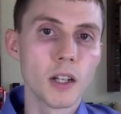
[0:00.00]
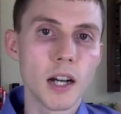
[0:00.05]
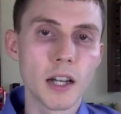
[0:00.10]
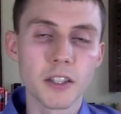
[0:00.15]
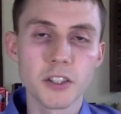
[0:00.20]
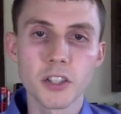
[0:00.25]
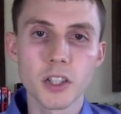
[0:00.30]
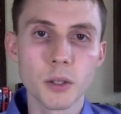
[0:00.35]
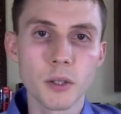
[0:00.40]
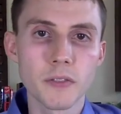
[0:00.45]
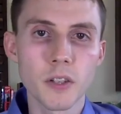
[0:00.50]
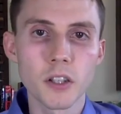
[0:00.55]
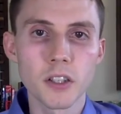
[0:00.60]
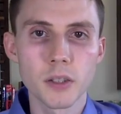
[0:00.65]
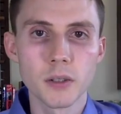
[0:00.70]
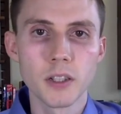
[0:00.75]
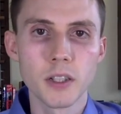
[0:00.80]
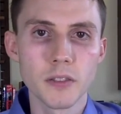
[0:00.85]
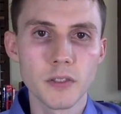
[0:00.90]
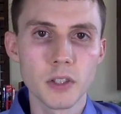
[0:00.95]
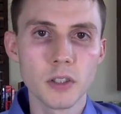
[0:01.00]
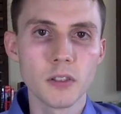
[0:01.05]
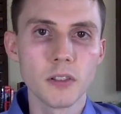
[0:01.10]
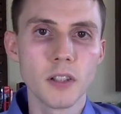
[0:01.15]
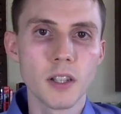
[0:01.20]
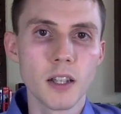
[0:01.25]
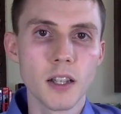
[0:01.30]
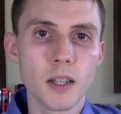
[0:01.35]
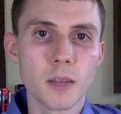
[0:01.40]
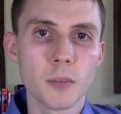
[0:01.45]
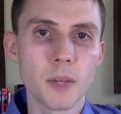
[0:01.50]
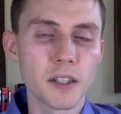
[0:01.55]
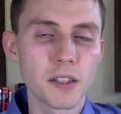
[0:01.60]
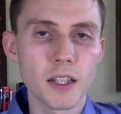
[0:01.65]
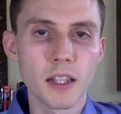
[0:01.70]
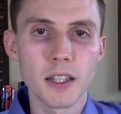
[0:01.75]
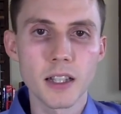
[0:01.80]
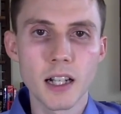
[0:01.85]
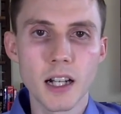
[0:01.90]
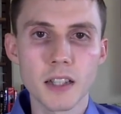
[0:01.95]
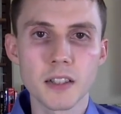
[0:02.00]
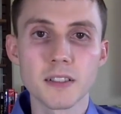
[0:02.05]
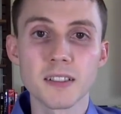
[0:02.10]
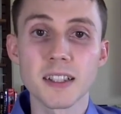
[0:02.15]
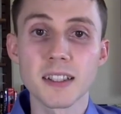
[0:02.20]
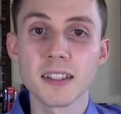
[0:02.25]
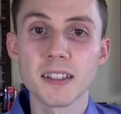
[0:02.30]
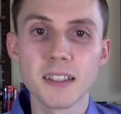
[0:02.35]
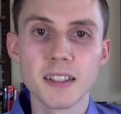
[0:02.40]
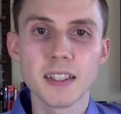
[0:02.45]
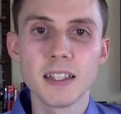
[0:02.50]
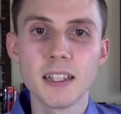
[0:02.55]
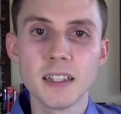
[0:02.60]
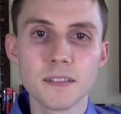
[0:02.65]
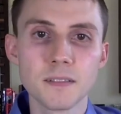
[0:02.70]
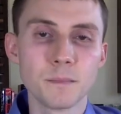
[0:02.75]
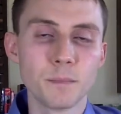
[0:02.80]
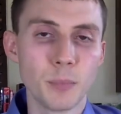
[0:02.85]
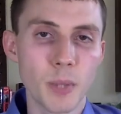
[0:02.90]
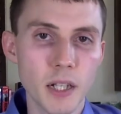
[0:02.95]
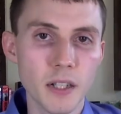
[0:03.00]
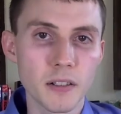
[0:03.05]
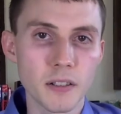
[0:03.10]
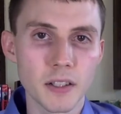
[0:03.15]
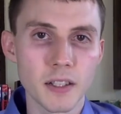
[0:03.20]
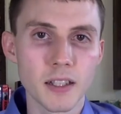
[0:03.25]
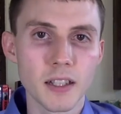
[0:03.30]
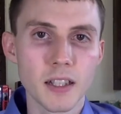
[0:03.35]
On the show, we've also interviewed best-selling authors like Steve Berry.